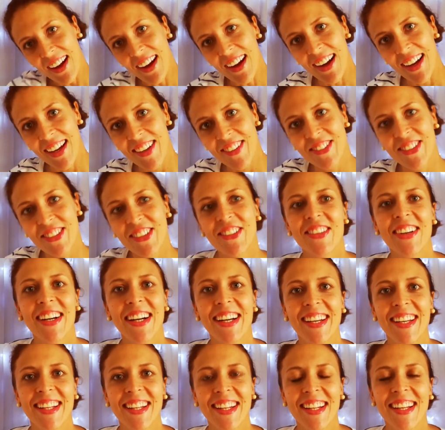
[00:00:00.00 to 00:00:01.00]
Hi
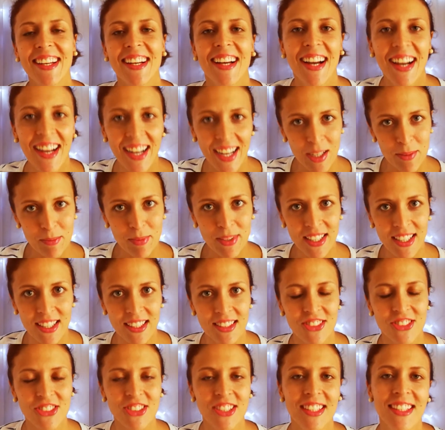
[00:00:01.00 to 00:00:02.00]
everyone, I'm
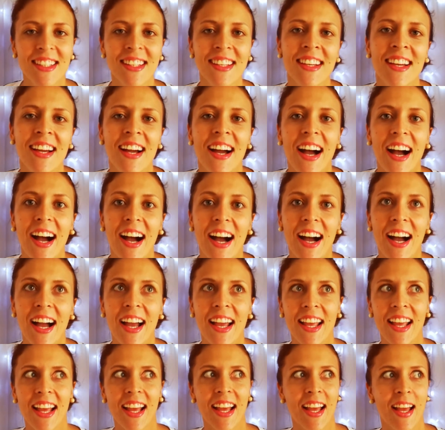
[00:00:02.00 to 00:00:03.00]
Leandri.
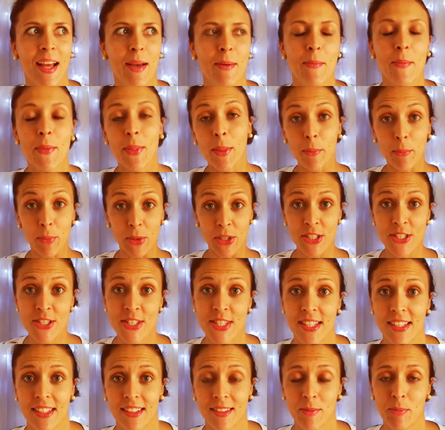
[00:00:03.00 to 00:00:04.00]
I am the
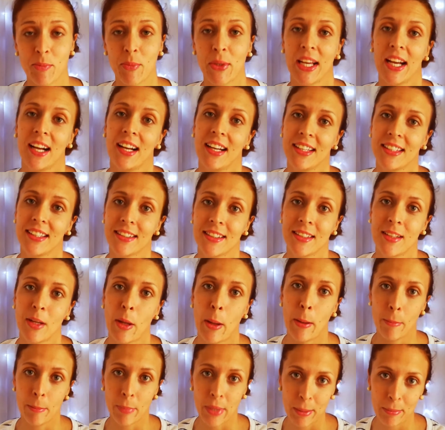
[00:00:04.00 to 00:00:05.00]
person behind
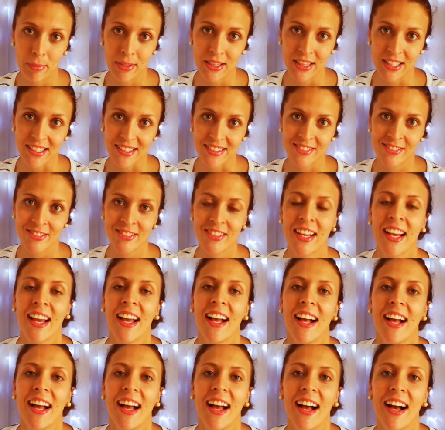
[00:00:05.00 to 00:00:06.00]
BabeeLuv.
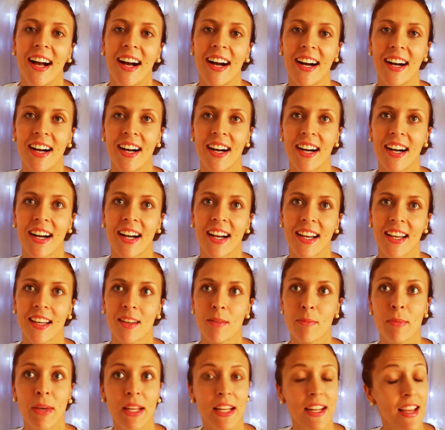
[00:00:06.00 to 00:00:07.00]

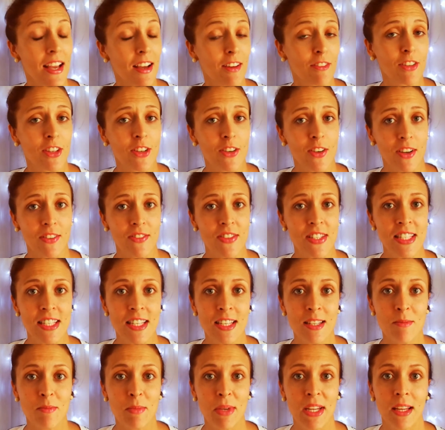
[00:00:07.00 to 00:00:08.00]
I many of you have
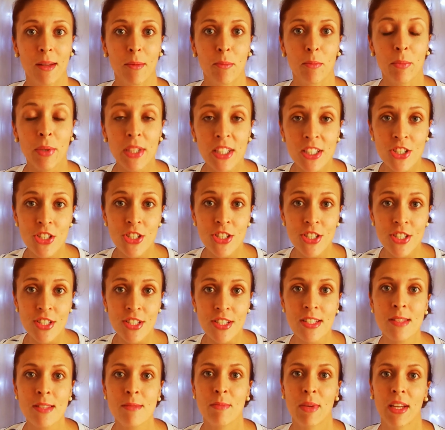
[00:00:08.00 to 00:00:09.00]
seen me in
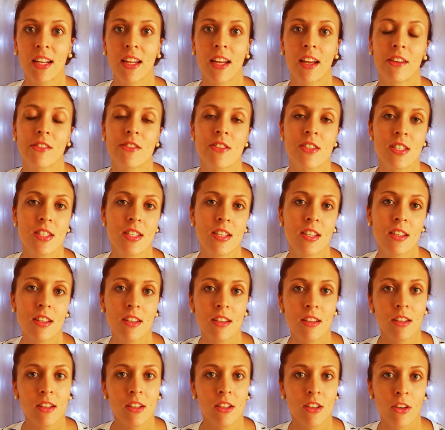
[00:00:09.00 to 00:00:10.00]
pictures, many have
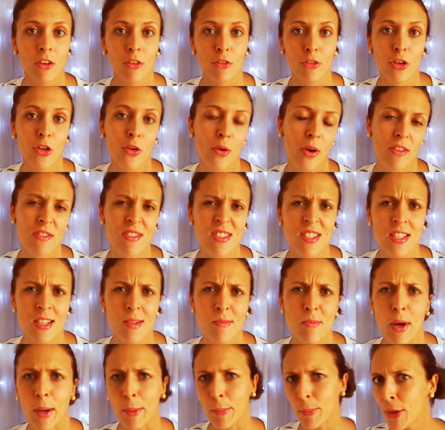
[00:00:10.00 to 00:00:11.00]
see, of you have
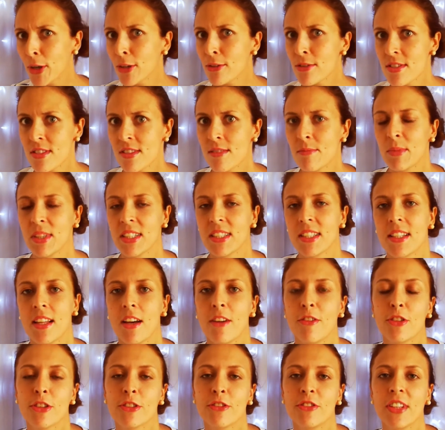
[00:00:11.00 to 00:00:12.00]
seen my posts and my
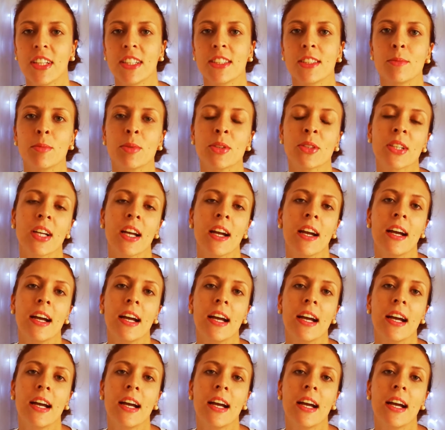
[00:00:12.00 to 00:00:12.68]
stuff on Facebook,